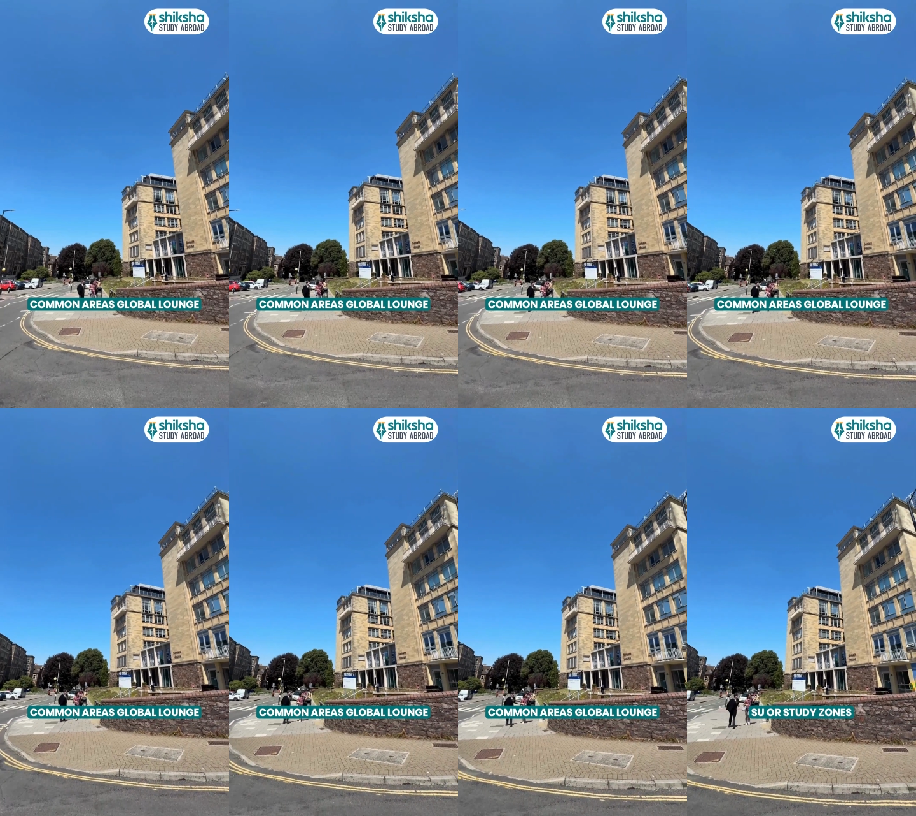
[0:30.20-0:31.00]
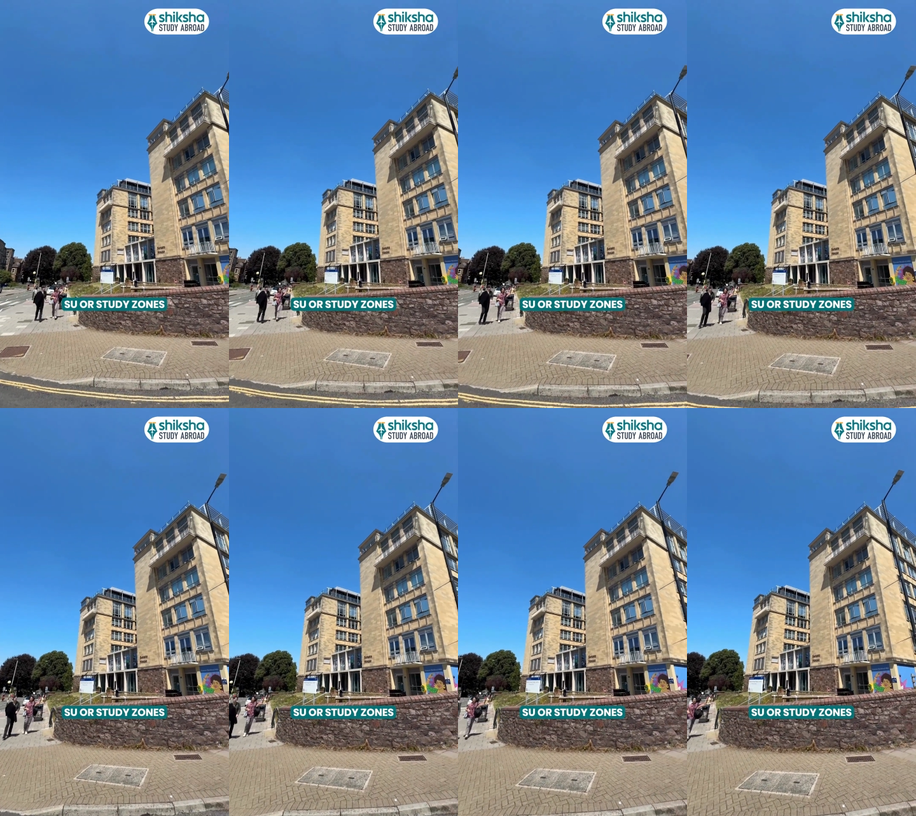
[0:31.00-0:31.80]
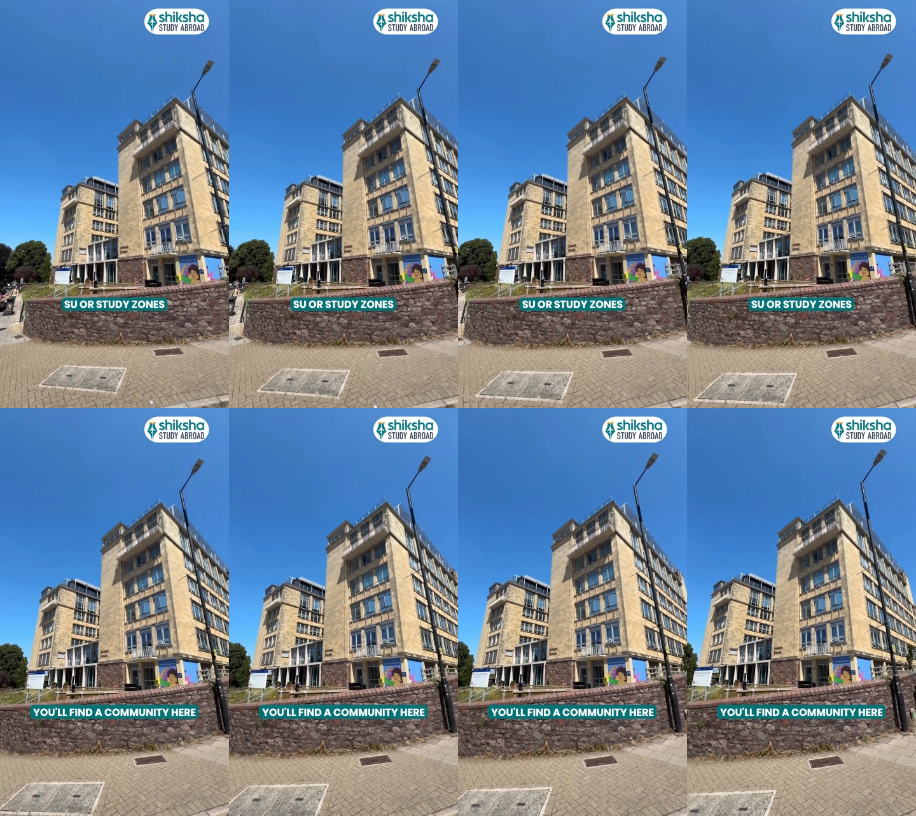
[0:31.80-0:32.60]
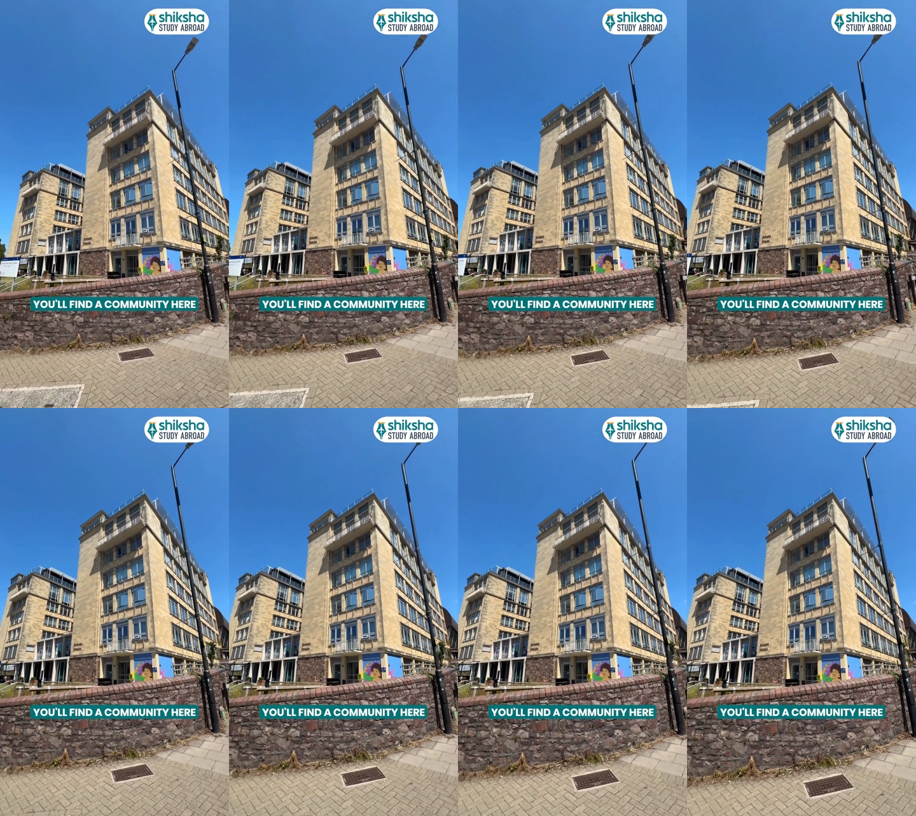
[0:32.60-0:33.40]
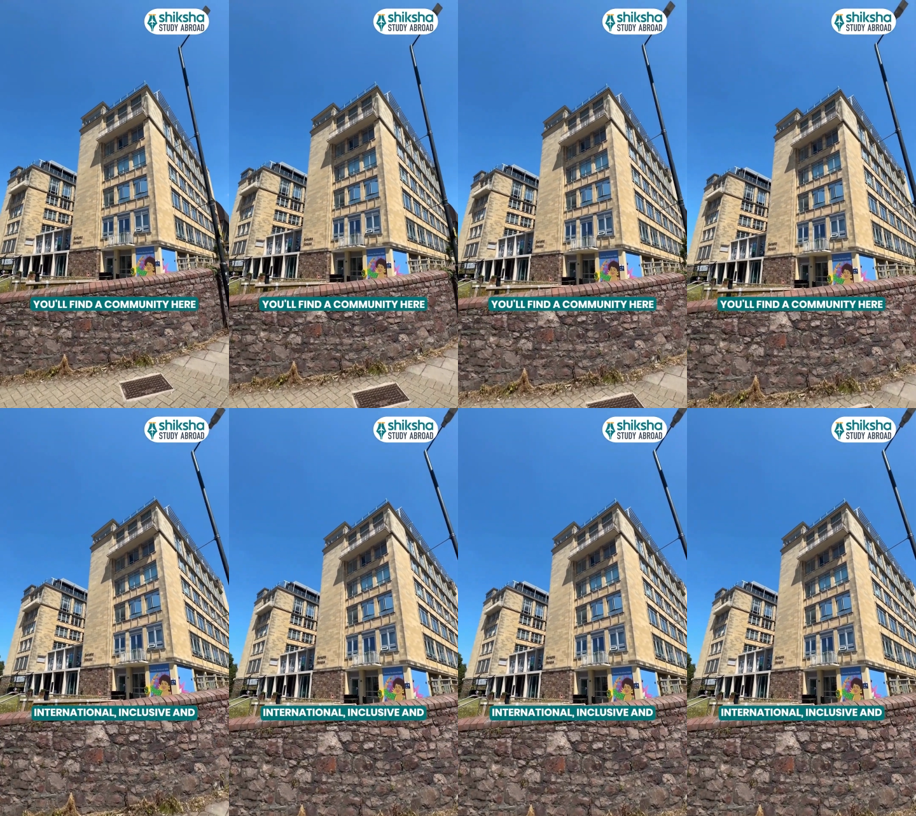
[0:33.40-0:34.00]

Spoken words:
(no speaker visible)